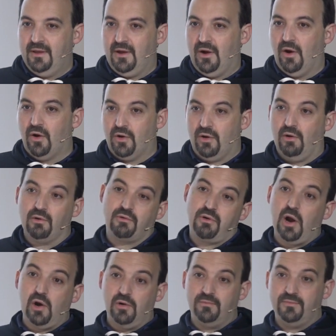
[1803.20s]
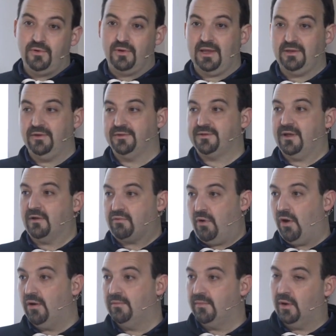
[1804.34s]
Or on Chrome, you can use
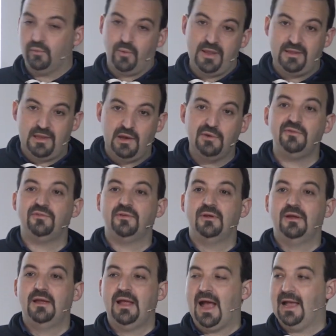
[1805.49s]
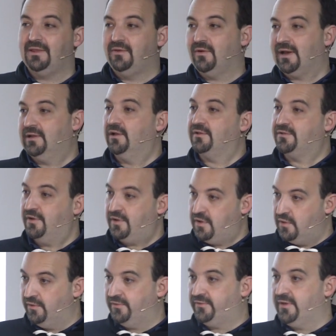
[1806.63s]
Chrome on Windows, and you can also
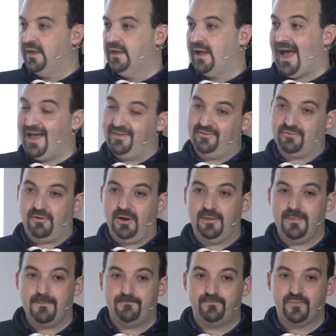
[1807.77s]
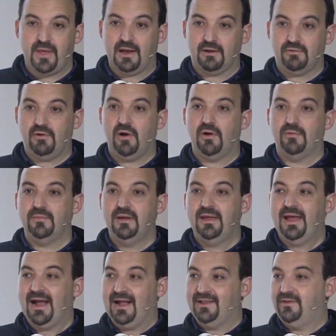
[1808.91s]
use Android and Chrome,
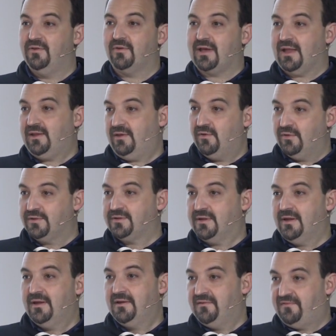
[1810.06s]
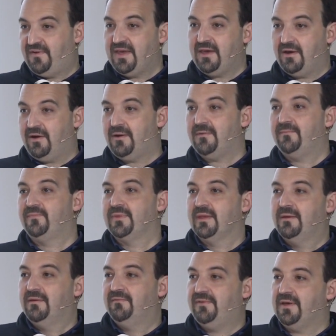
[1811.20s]
and you can use finger
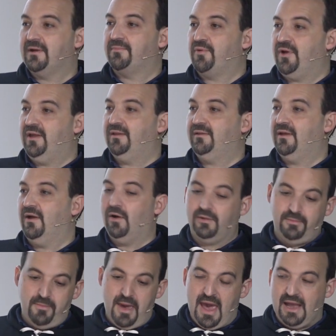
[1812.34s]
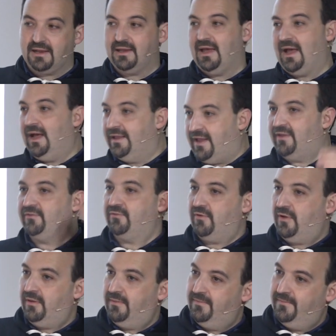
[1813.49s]
fingerprint on Mac and Android.
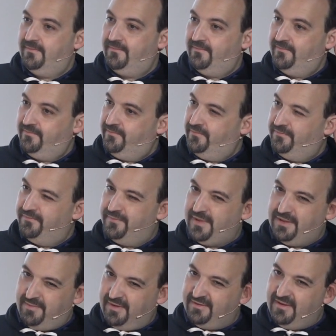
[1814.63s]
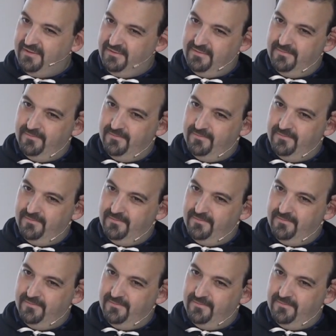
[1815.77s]
Does it make sense?